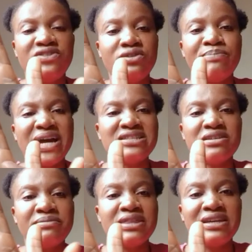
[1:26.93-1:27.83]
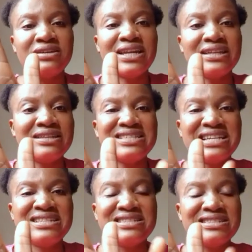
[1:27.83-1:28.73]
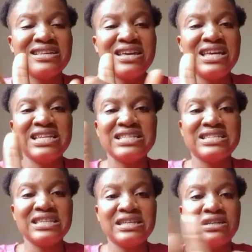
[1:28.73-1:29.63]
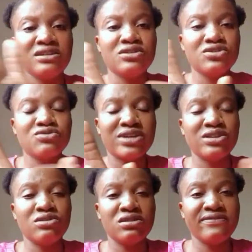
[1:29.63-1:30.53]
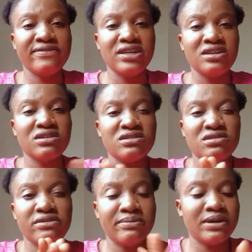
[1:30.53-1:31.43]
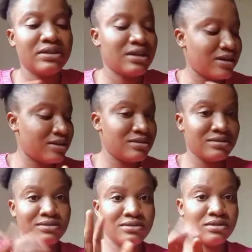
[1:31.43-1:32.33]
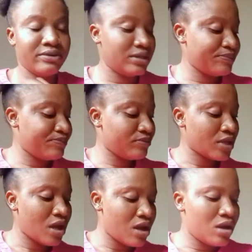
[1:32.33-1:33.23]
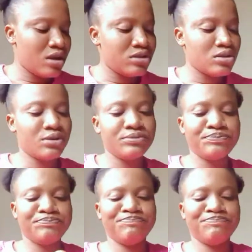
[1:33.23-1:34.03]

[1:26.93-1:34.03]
you buy something like this and it's and it's sticky just know that you got the fake sorry about that guys sorry so